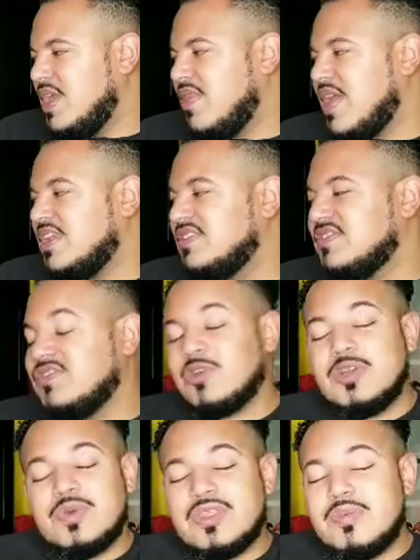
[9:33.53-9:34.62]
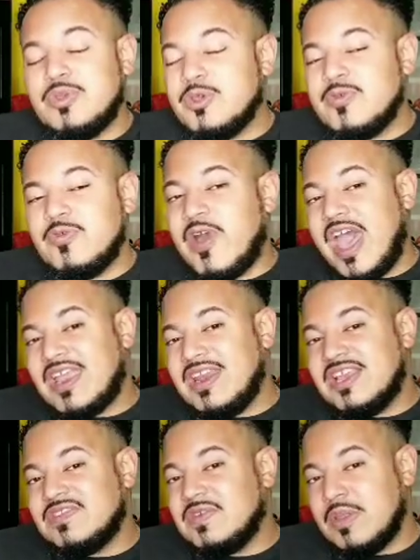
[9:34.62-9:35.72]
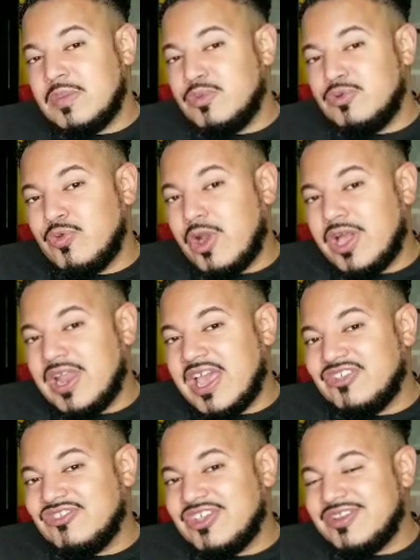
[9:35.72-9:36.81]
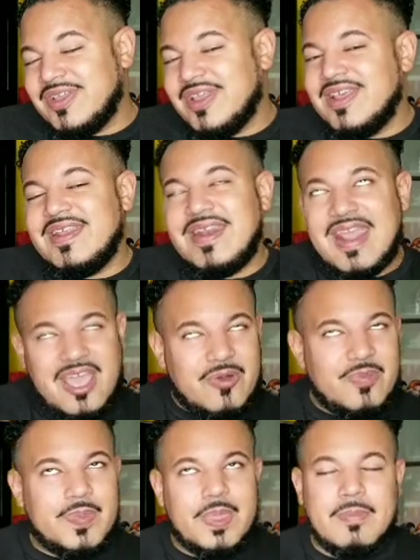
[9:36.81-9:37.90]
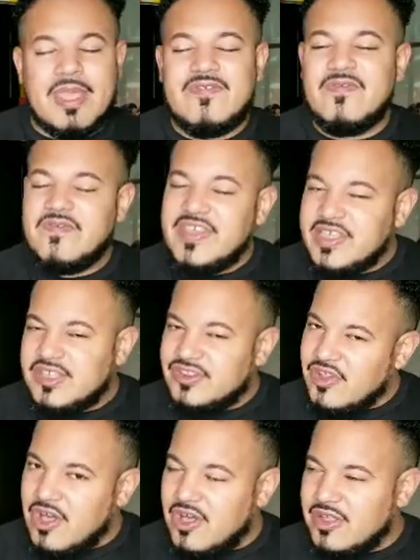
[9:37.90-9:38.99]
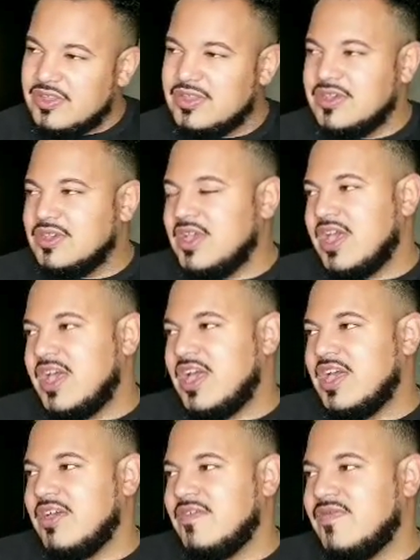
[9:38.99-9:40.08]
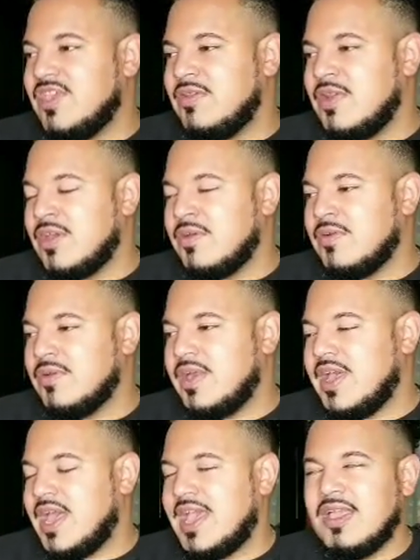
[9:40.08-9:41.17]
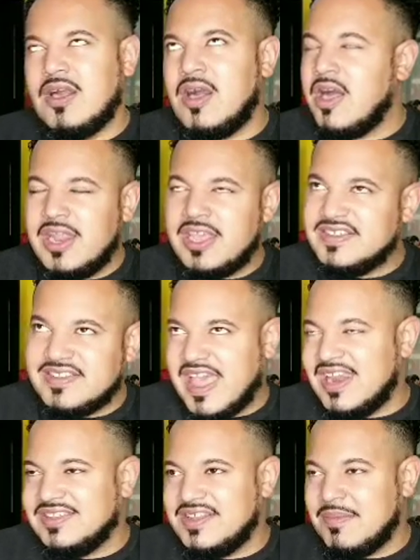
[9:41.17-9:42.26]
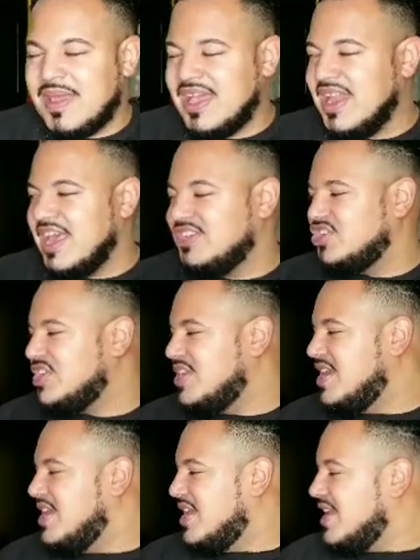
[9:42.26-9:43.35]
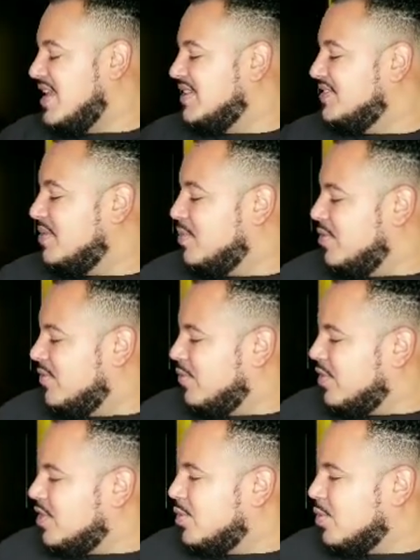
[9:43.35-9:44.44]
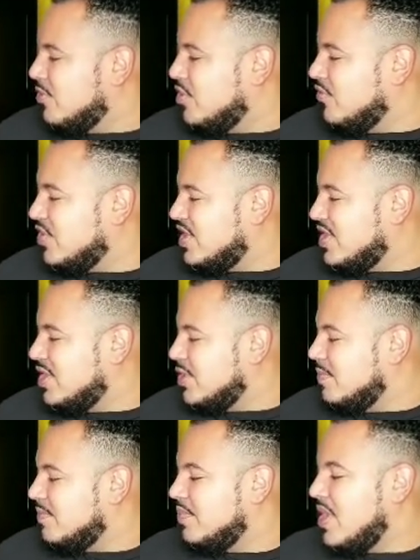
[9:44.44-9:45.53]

And that is the story with the beautiful Agnes from the Boudoir collection. Now, my fifth doll of, iconic status in my collection is the beautiful Kiori over here.